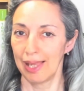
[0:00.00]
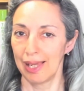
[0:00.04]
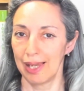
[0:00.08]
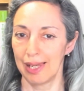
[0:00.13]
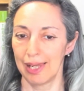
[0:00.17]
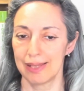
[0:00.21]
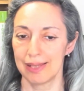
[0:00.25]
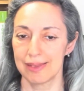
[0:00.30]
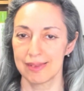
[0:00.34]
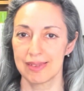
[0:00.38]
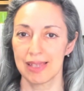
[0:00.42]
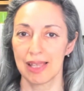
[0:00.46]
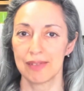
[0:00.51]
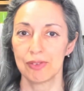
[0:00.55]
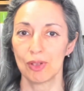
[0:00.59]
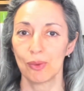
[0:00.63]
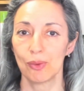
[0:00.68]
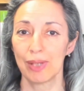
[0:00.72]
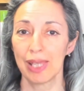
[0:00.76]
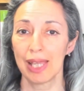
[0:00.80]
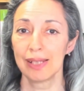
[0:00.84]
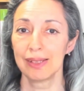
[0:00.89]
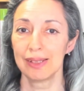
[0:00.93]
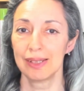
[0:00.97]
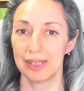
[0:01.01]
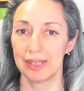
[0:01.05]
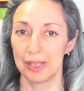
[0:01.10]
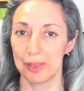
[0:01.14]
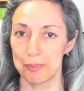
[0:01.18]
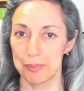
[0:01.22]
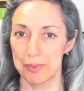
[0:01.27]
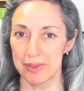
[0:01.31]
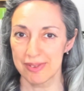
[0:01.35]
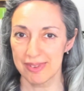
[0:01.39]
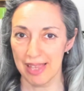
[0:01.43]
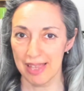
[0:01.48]
Let's have a look at
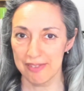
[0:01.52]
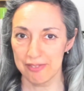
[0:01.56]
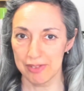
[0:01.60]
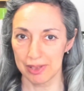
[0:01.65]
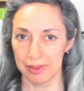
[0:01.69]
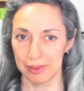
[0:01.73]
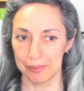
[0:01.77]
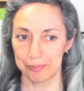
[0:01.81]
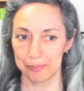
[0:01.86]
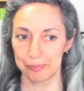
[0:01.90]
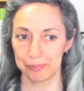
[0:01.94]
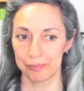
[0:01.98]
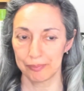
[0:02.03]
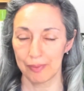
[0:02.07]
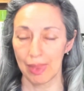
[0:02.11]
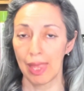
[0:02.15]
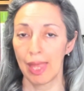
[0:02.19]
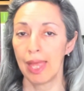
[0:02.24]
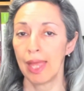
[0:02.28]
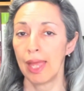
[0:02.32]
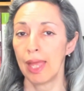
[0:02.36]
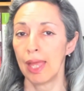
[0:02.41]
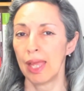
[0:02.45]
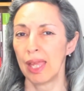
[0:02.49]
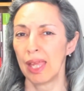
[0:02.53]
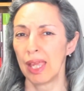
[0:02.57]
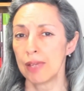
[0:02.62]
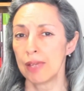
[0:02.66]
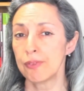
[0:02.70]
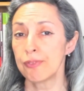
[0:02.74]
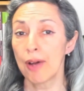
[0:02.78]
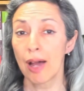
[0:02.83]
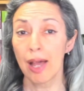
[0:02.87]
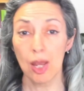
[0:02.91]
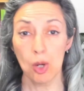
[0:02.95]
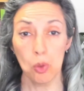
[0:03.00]
number 7.
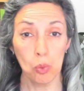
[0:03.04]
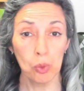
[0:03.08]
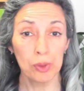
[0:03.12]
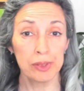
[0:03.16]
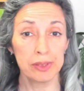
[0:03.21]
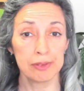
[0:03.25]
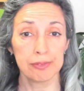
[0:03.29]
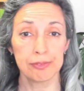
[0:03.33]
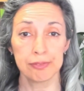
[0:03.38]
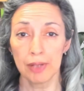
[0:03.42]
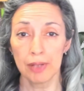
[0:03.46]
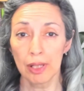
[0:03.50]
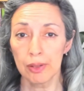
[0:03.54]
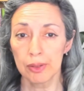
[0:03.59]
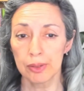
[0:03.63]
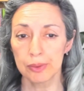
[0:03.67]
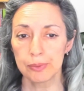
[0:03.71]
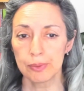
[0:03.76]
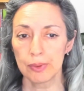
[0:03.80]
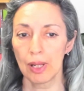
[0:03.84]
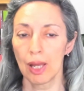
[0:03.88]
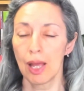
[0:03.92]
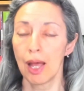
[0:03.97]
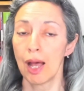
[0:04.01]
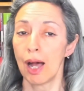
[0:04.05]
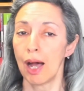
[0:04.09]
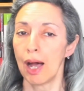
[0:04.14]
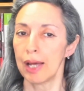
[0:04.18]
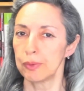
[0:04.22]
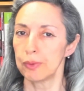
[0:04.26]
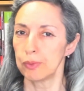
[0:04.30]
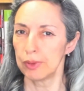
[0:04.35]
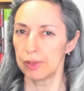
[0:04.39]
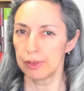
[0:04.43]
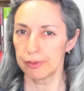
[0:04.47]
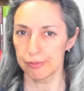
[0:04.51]
If I would have known,
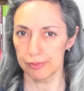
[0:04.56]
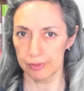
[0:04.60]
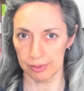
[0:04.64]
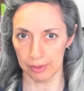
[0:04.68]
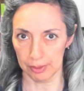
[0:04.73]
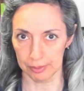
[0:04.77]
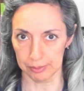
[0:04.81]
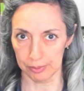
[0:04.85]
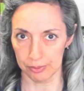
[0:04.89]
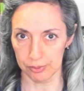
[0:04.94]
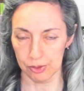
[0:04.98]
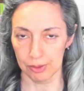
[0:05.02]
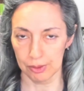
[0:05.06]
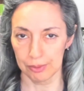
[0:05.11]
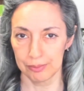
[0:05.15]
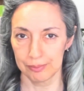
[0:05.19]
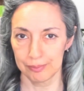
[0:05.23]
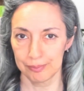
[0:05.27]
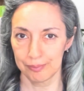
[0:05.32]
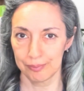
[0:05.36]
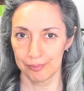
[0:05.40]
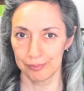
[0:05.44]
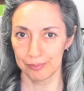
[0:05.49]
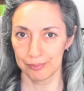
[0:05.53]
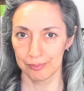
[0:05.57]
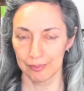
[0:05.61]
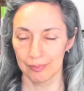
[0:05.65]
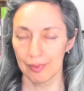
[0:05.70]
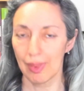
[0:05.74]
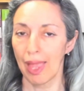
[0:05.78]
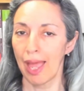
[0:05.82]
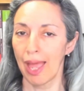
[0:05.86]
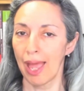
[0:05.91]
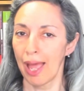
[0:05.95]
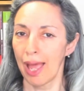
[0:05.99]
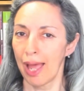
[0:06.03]
I would have told you.
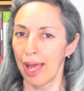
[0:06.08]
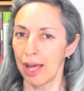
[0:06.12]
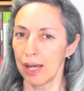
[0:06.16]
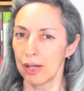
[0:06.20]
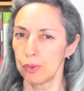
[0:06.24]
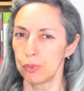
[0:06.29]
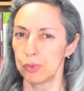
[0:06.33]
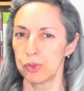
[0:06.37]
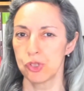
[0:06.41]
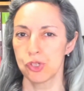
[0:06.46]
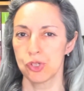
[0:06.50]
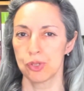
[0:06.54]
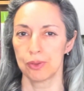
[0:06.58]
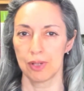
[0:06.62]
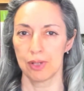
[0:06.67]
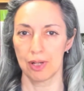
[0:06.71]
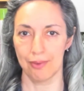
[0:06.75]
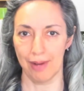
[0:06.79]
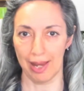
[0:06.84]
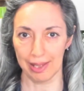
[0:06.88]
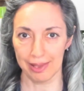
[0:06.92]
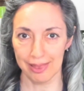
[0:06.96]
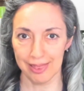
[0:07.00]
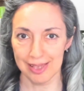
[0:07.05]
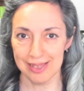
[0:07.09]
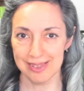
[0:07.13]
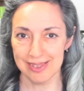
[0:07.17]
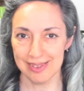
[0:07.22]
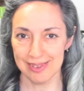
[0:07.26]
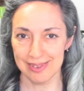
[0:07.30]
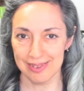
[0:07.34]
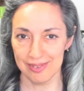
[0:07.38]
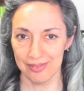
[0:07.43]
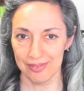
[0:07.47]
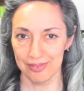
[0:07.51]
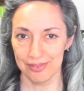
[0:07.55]
How would you correct
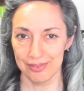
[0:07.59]
this?